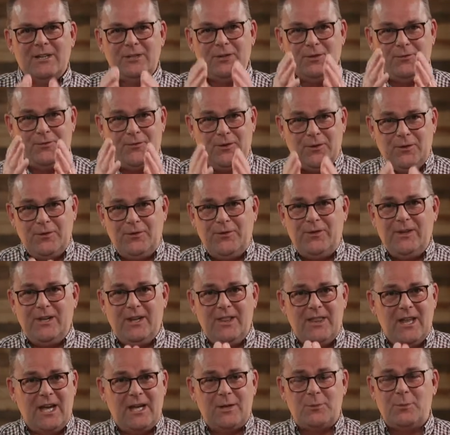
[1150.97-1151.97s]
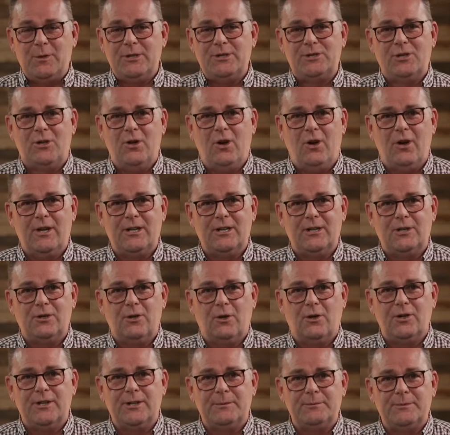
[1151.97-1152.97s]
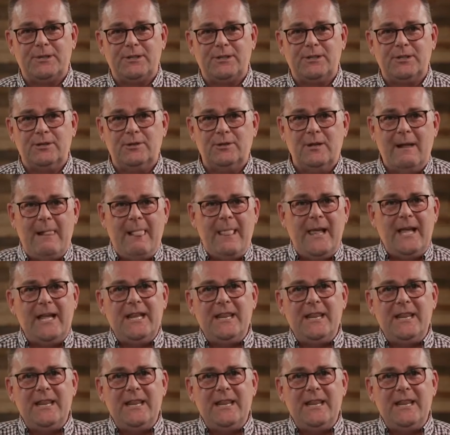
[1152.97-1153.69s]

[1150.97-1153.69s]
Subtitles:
to fulfill that which God had called him to do.